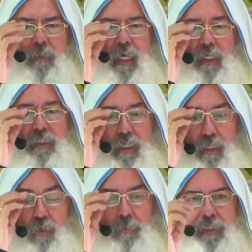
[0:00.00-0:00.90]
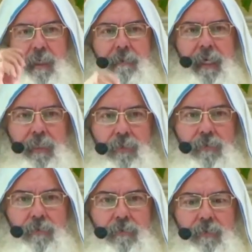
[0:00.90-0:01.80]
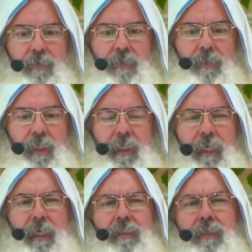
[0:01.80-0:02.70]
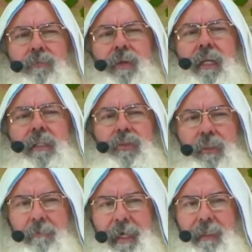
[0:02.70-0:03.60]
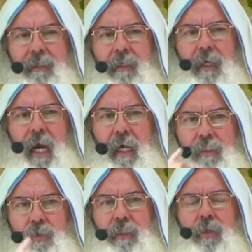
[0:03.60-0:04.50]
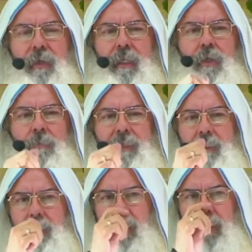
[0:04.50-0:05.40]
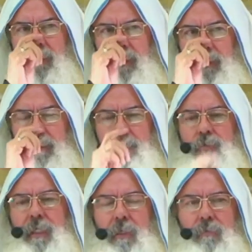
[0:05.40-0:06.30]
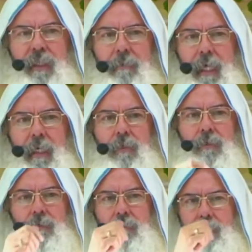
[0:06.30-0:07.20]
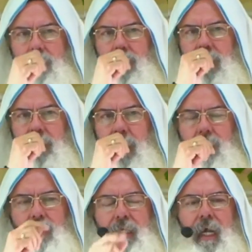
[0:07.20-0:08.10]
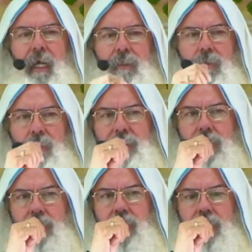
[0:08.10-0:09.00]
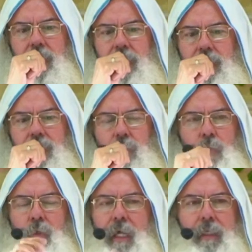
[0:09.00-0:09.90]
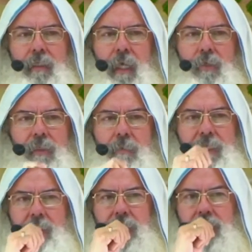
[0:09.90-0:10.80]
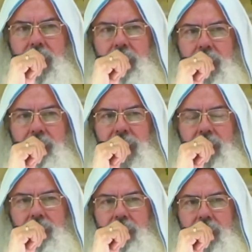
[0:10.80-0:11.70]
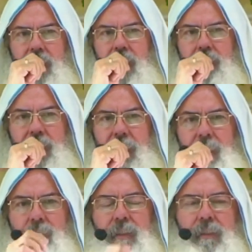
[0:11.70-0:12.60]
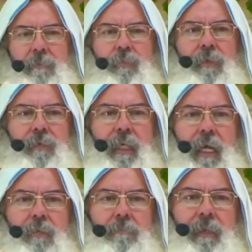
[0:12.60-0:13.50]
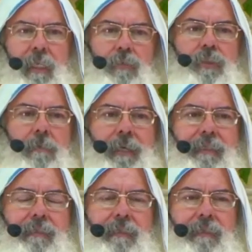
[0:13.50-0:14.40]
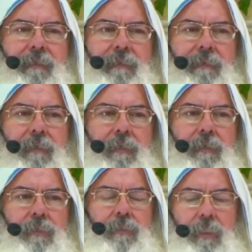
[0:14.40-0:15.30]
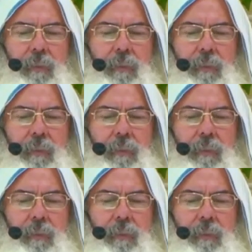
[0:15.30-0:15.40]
there was no problem for it. This is clear, right? But of course, to the Torah, I clarify. We advise him to do some things. And what if it was during the Shabbat? That's why I told him, you have to look for a worker that will do all of that.